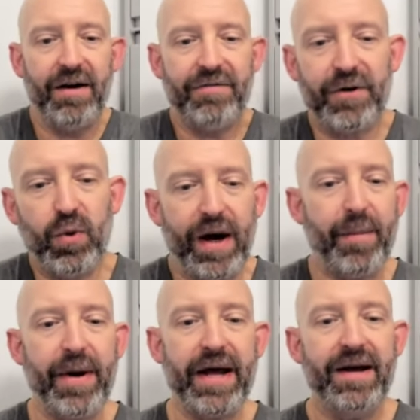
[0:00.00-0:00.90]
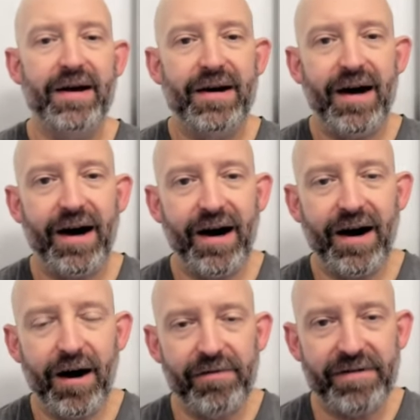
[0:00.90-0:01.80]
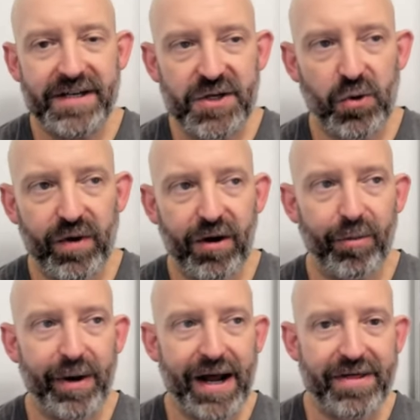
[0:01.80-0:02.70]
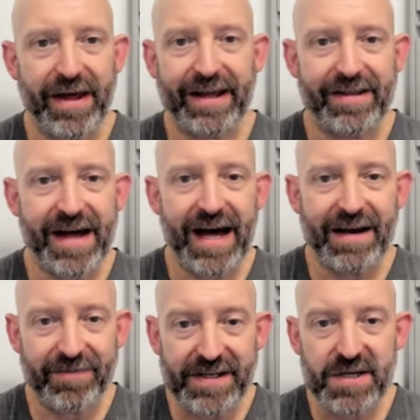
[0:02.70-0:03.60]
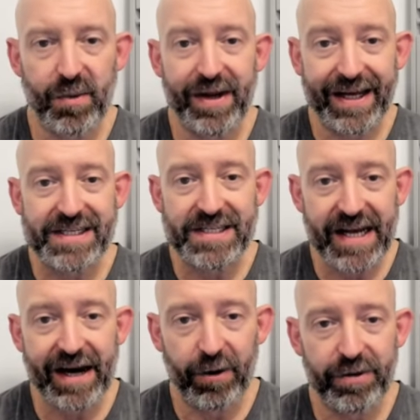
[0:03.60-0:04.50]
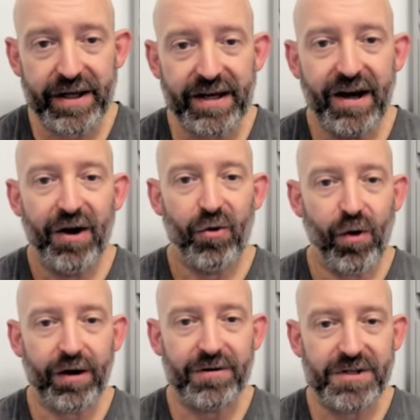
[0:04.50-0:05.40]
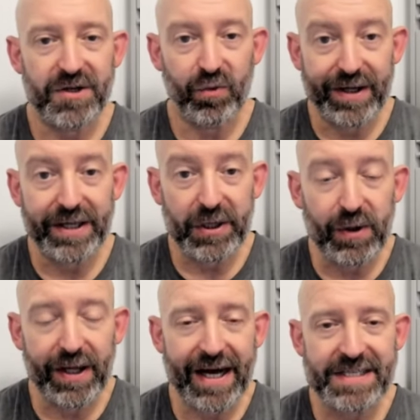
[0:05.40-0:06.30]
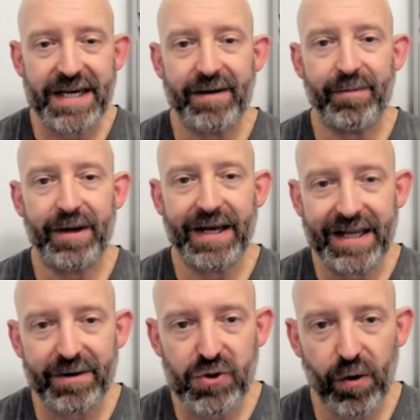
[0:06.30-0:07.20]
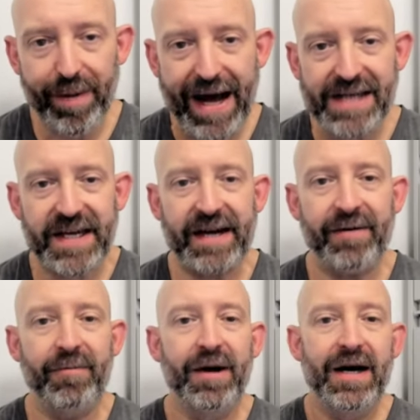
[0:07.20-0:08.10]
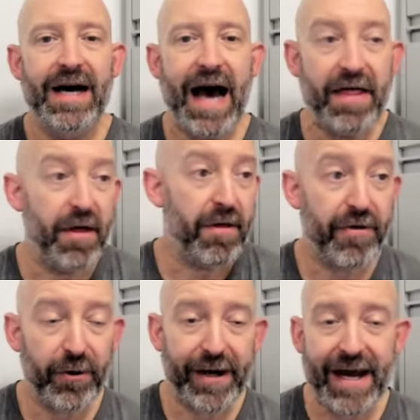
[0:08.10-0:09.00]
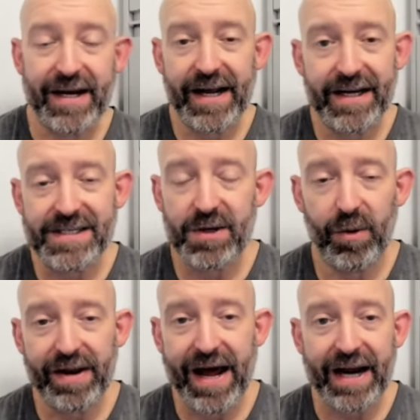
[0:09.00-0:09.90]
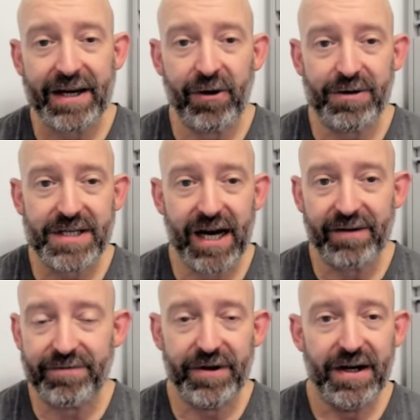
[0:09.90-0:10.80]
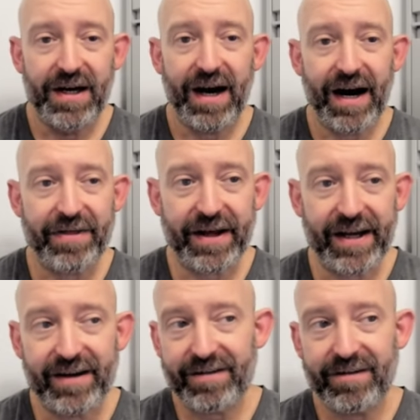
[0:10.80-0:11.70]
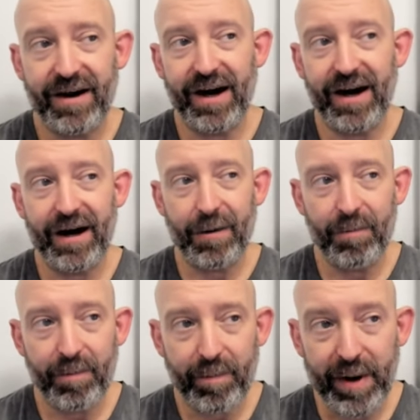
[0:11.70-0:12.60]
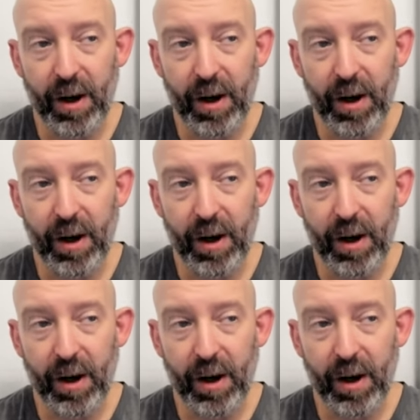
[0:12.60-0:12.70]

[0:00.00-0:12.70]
for quite a bit of his career, but I think that if he's someone that can stay healthy, Rutgers could really utilize him in the short pass game. And then the third candidate is someone that, is kind of, I think, been